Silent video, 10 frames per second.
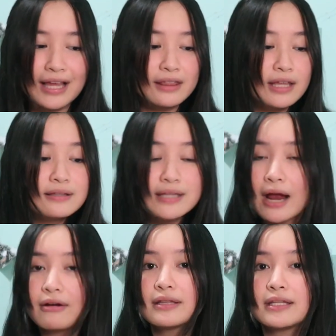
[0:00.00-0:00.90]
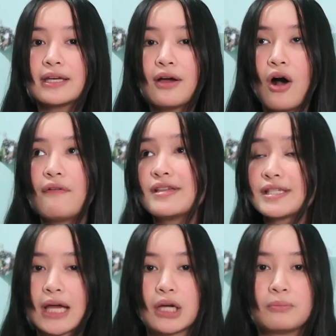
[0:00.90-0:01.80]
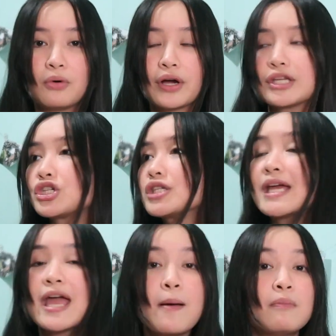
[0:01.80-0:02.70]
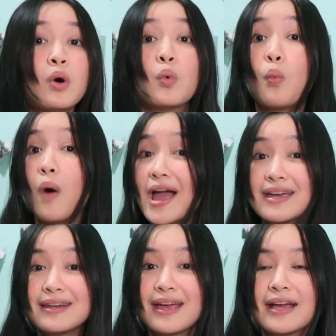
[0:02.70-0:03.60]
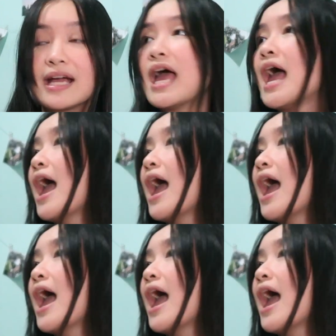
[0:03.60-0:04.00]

Like the entirety of the second book is just him whining